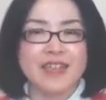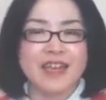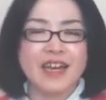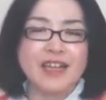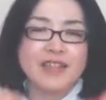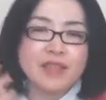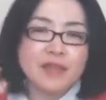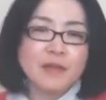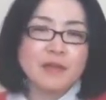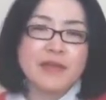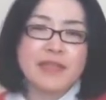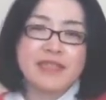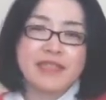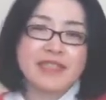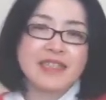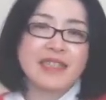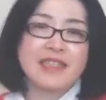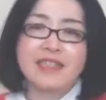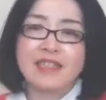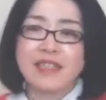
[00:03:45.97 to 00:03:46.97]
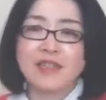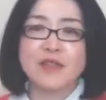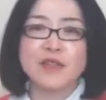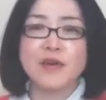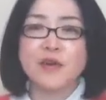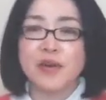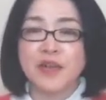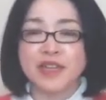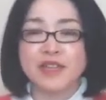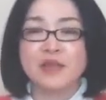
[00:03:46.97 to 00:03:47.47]
as if it's just a
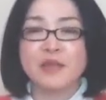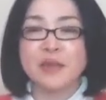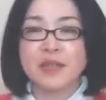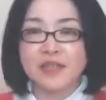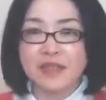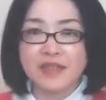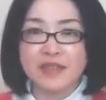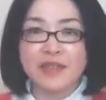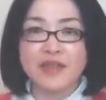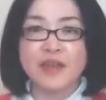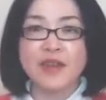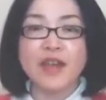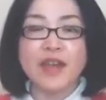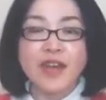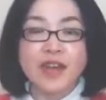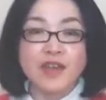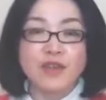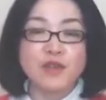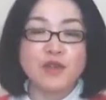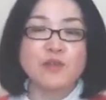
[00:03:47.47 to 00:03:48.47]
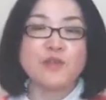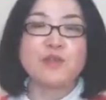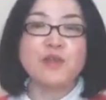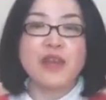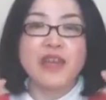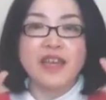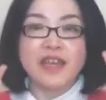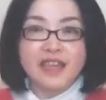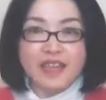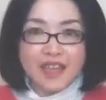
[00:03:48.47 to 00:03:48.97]
noise, but your
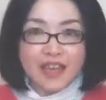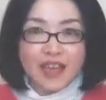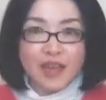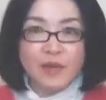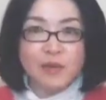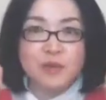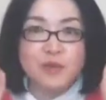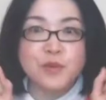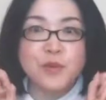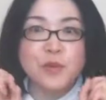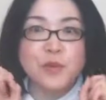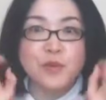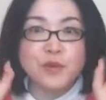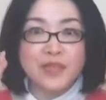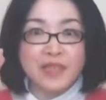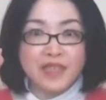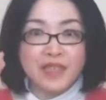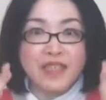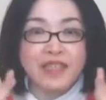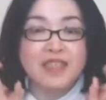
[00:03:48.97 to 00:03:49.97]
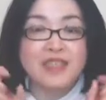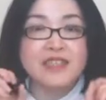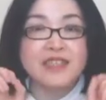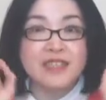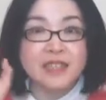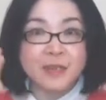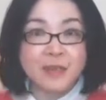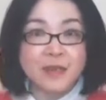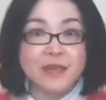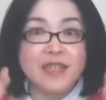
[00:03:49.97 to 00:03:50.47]
brain absorbs the
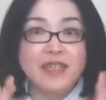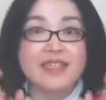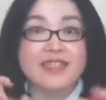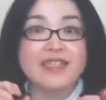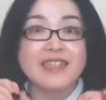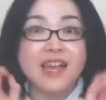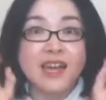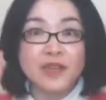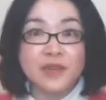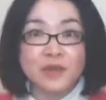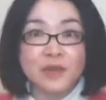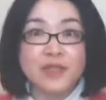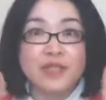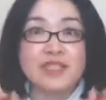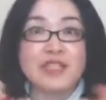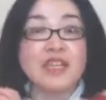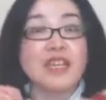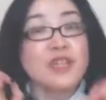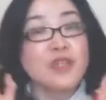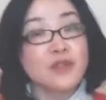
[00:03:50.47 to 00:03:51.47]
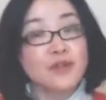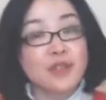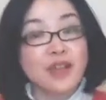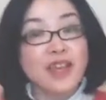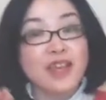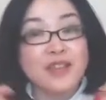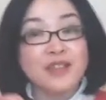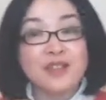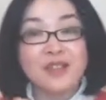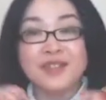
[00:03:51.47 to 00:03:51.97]
Japanese language
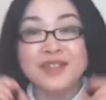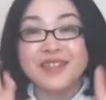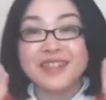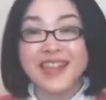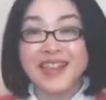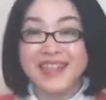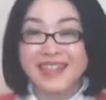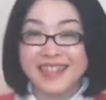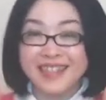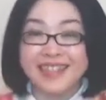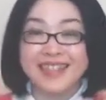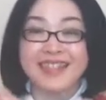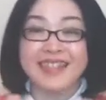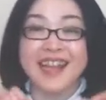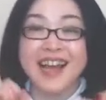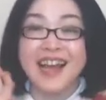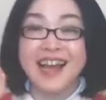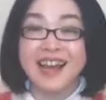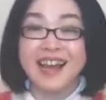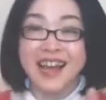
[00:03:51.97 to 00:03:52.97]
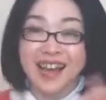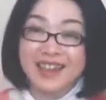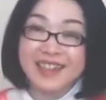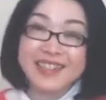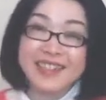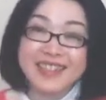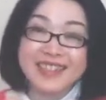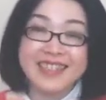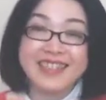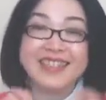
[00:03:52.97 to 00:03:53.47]
intonations and then
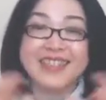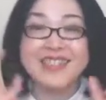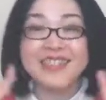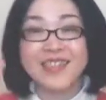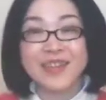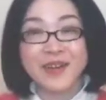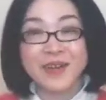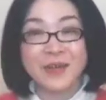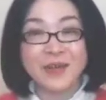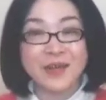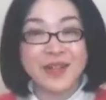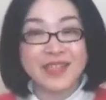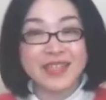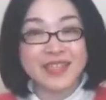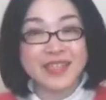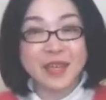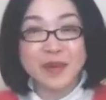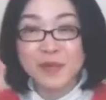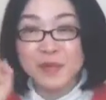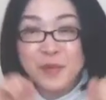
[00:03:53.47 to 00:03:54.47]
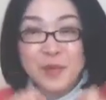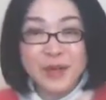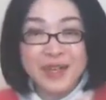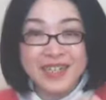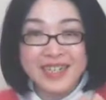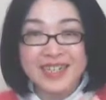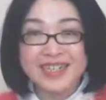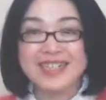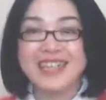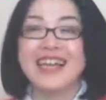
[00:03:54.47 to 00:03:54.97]
accent or some
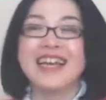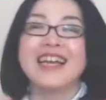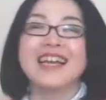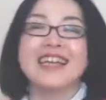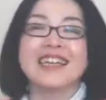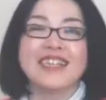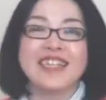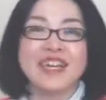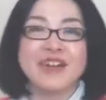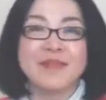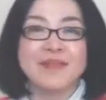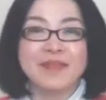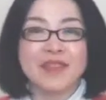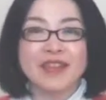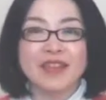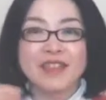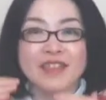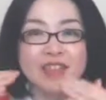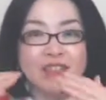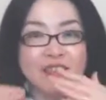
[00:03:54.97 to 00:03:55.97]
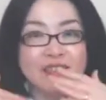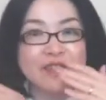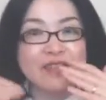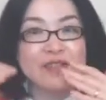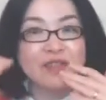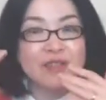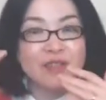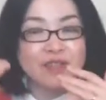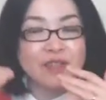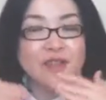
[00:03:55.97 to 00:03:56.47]
words. Yeah, and then
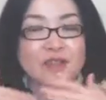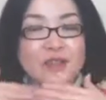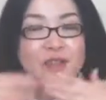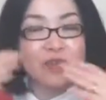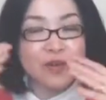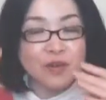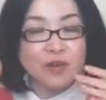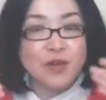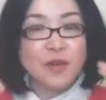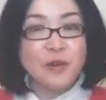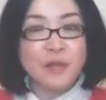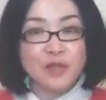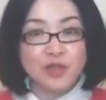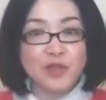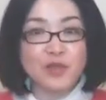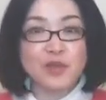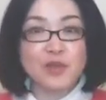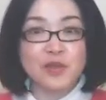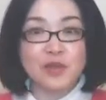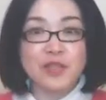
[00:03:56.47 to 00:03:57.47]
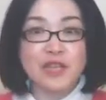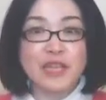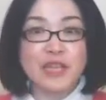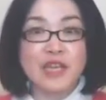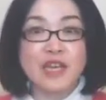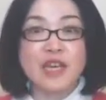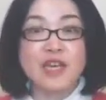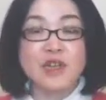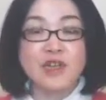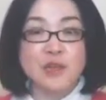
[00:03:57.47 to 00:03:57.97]
slowly but surely
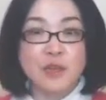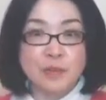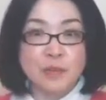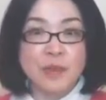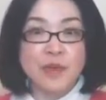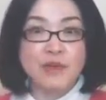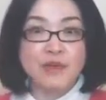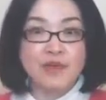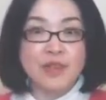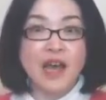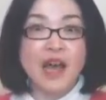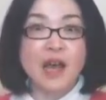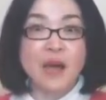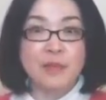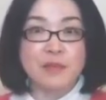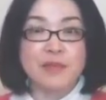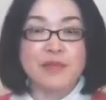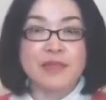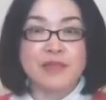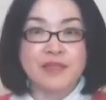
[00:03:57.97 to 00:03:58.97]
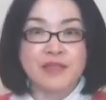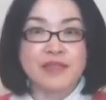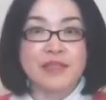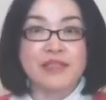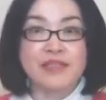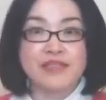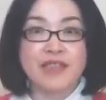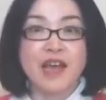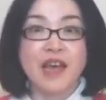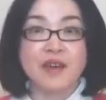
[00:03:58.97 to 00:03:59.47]
you build up the
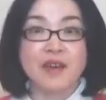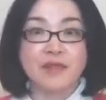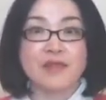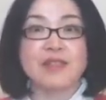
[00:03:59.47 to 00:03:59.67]
sound